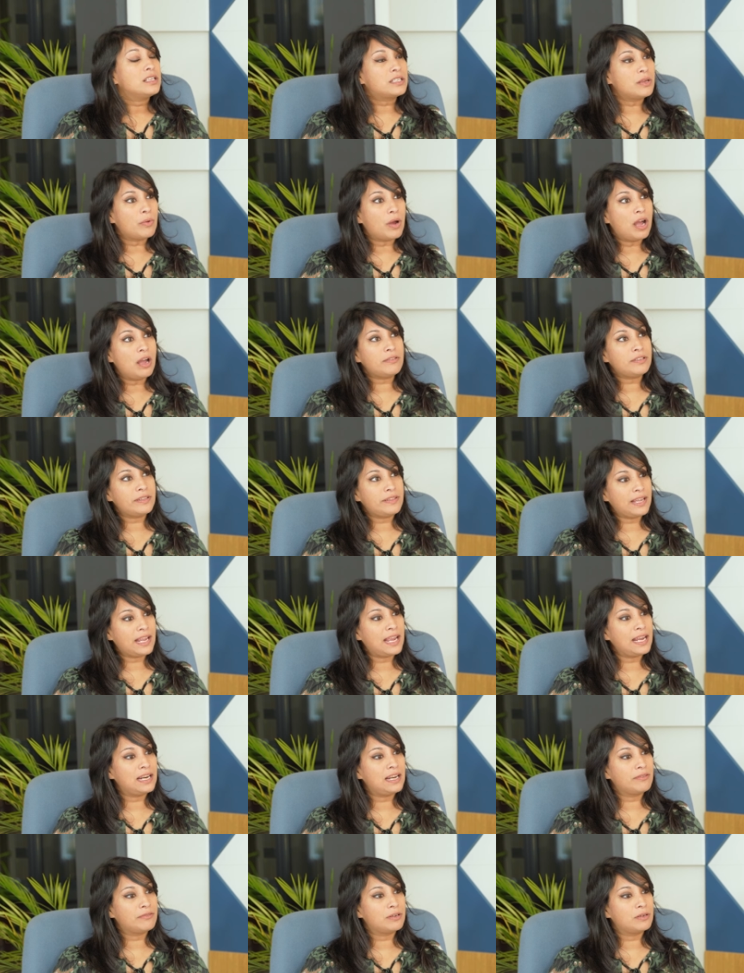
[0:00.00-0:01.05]
So after the
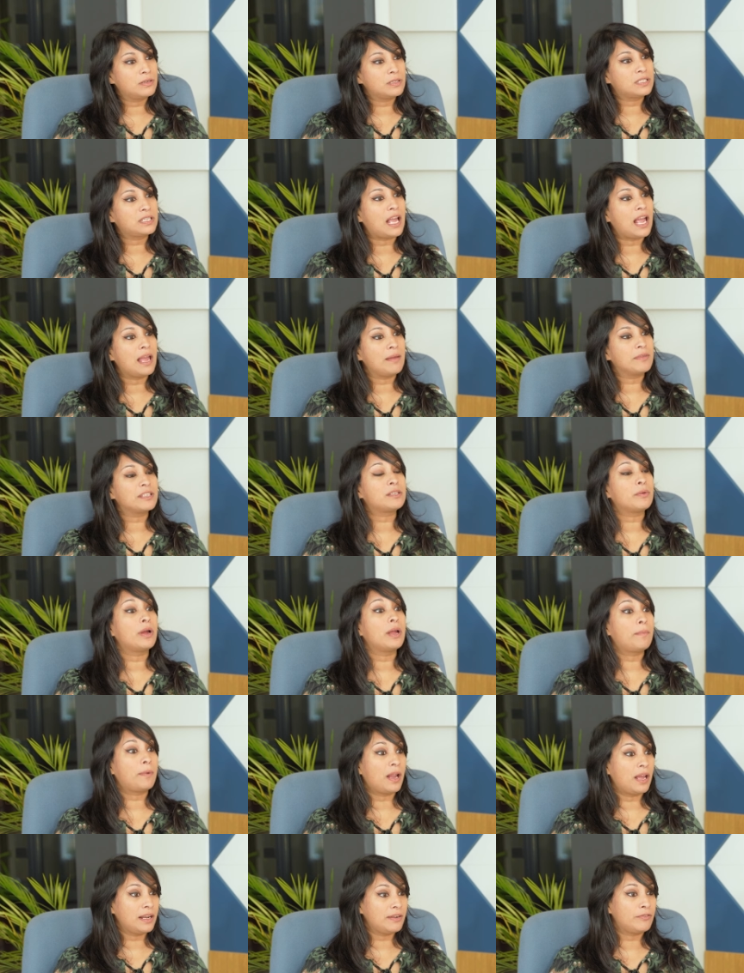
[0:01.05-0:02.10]
A levels, um, so I
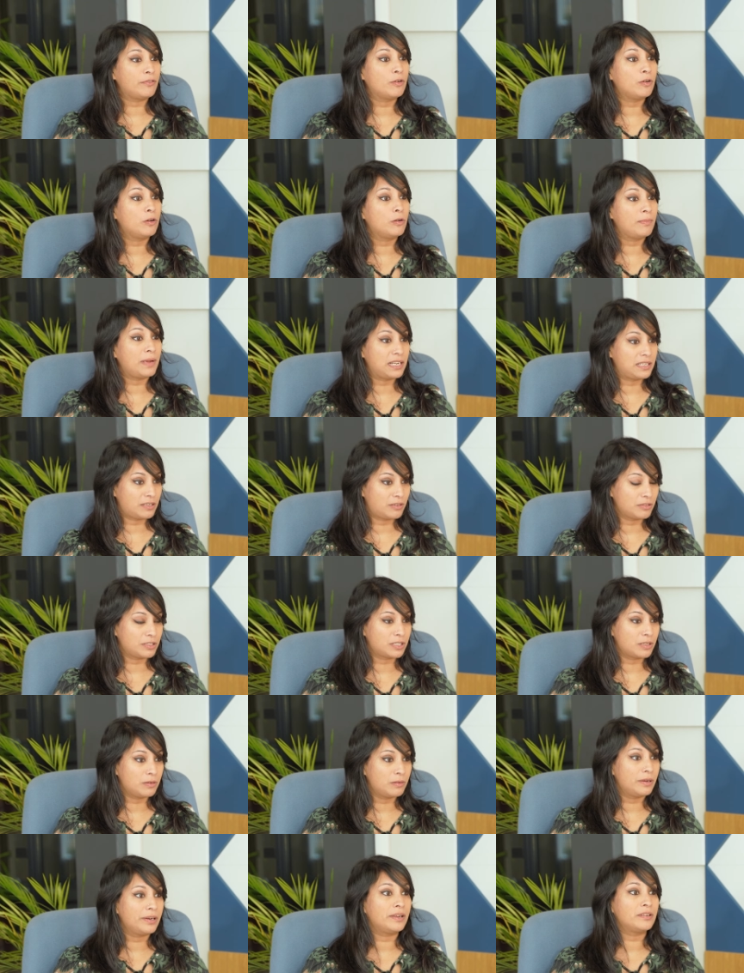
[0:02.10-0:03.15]
applied for medical
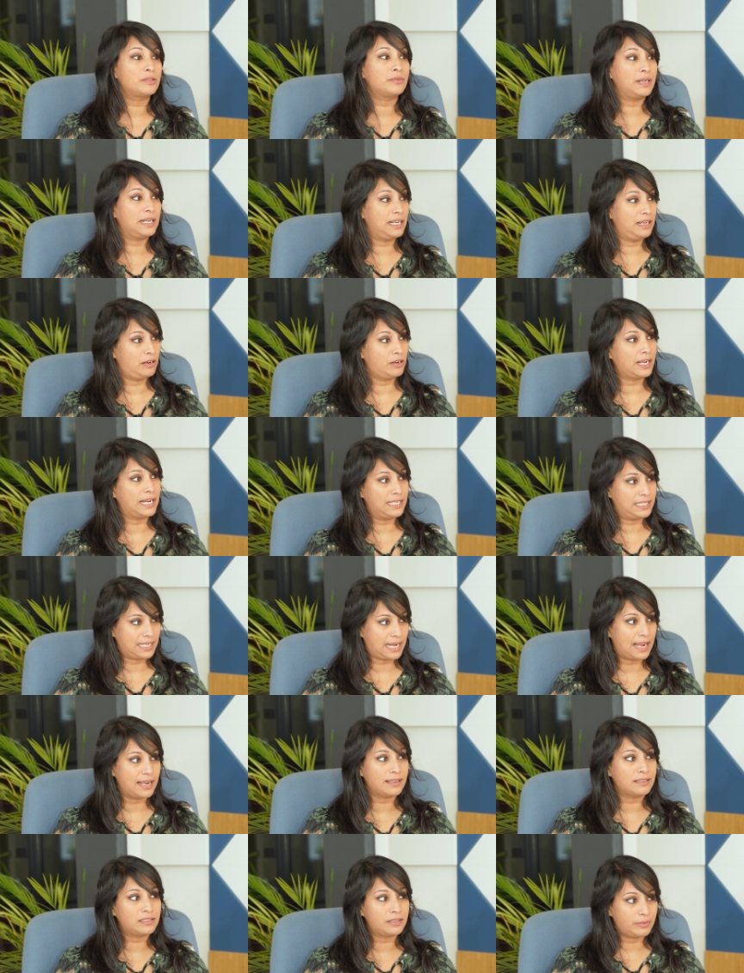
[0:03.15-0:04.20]
school and I was really lucky to
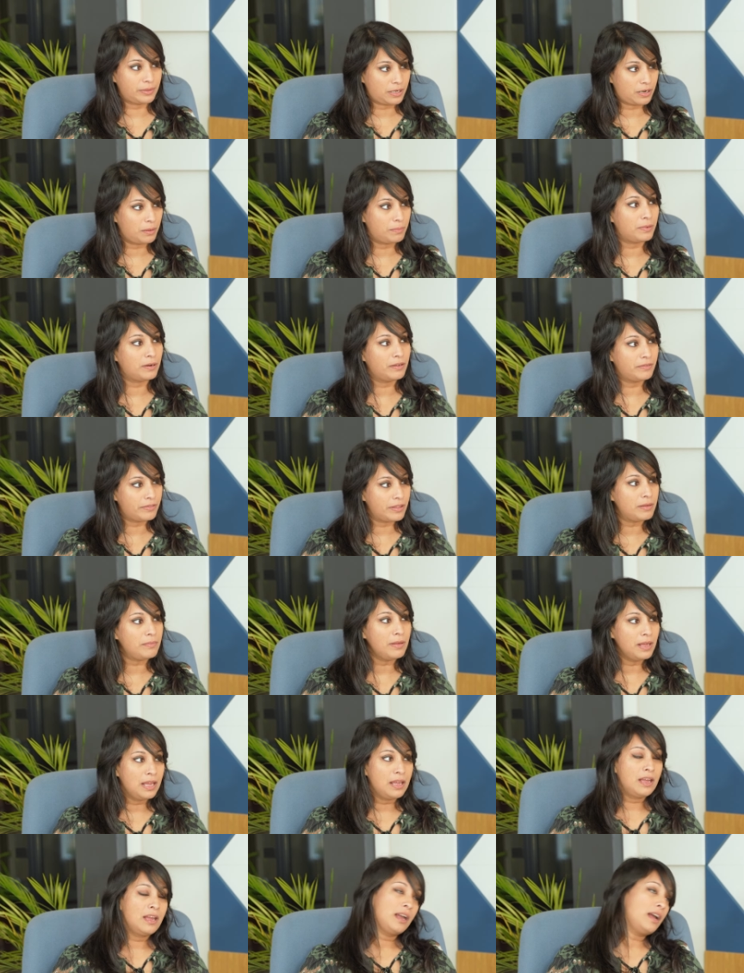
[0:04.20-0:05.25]
get into a couple of them.
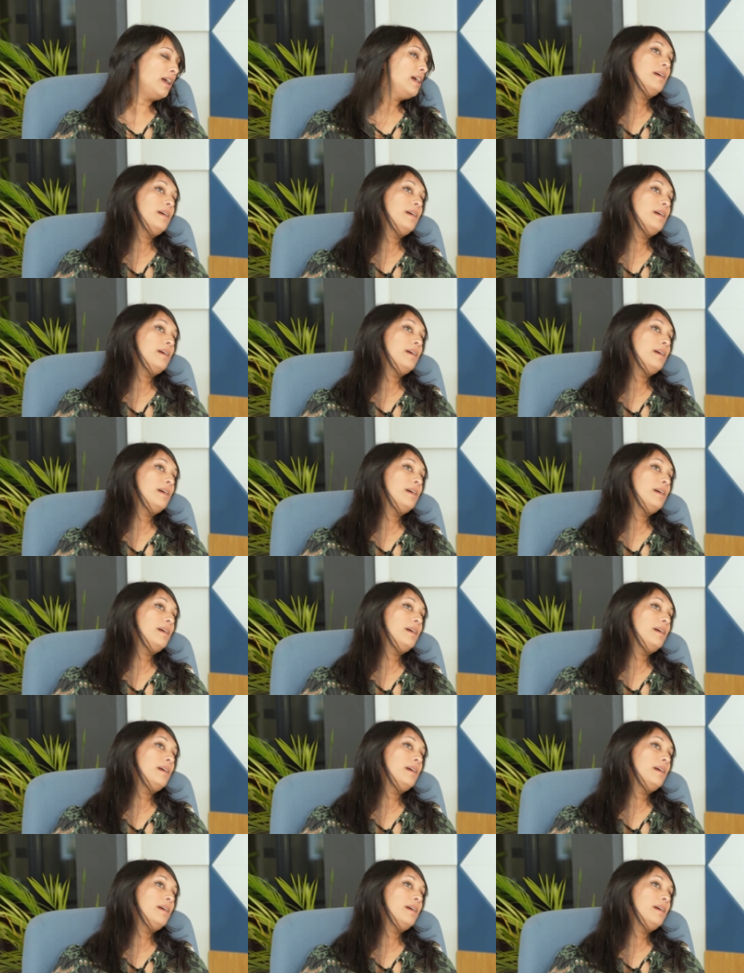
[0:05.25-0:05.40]
Mm.